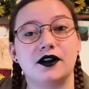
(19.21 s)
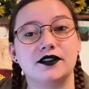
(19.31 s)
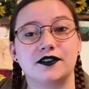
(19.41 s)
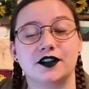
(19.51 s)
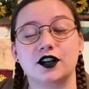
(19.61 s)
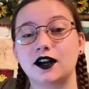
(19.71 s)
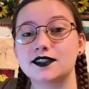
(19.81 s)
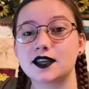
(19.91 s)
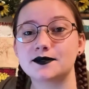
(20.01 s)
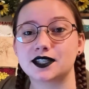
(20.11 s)
different
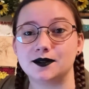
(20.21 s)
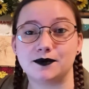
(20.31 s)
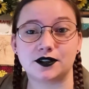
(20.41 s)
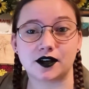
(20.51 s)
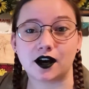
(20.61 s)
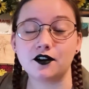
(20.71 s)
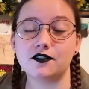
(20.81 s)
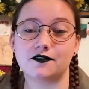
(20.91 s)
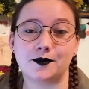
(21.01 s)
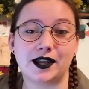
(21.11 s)
concepts in mental health
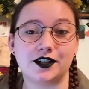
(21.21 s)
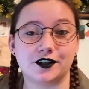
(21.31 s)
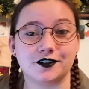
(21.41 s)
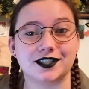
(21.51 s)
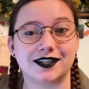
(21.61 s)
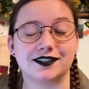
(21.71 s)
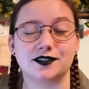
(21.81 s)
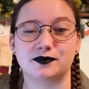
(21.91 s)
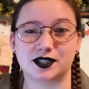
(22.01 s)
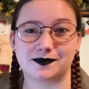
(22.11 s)
from a
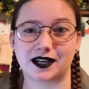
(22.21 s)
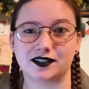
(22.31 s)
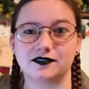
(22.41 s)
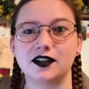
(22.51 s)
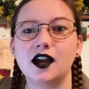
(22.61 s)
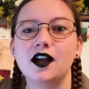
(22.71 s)
neuroscientist perspective.